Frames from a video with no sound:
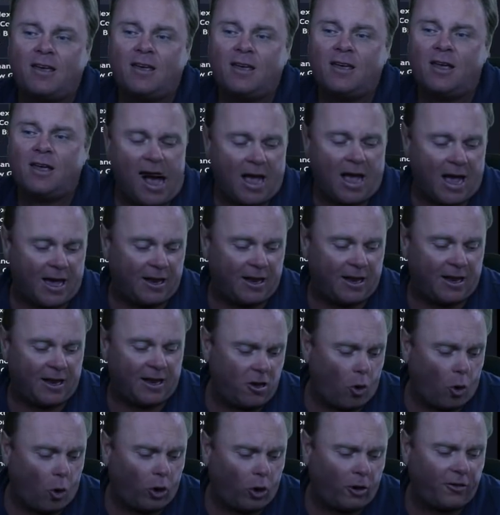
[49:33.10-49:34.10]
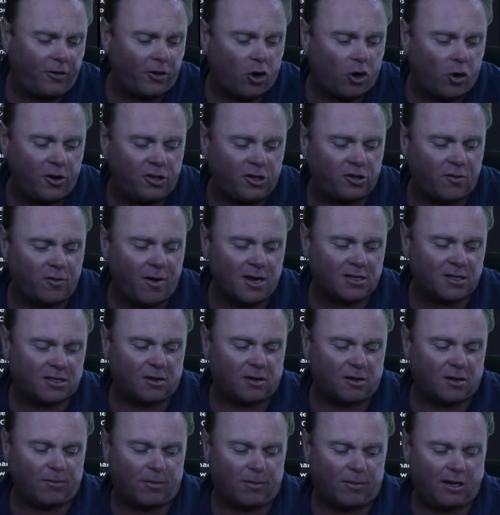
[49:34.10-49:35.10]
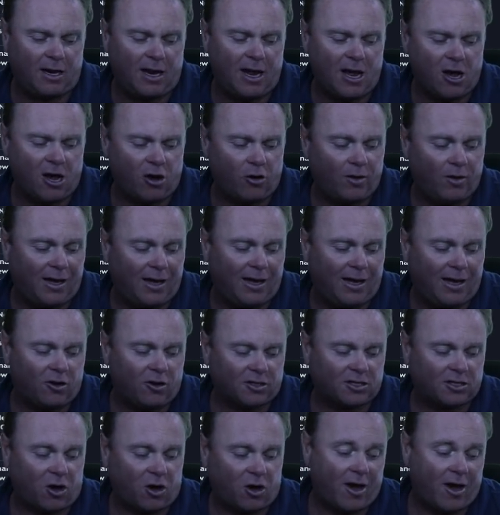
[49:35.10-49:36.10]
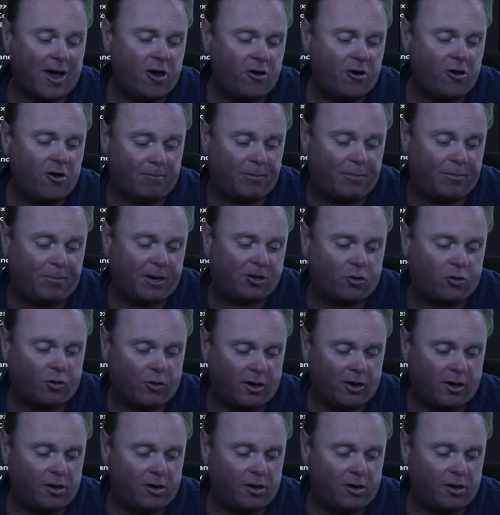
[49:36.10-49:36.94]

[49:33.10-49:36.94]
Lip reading: And look, all of the coins you're asking me, NEO, EOS, IOTA, Bitcoin,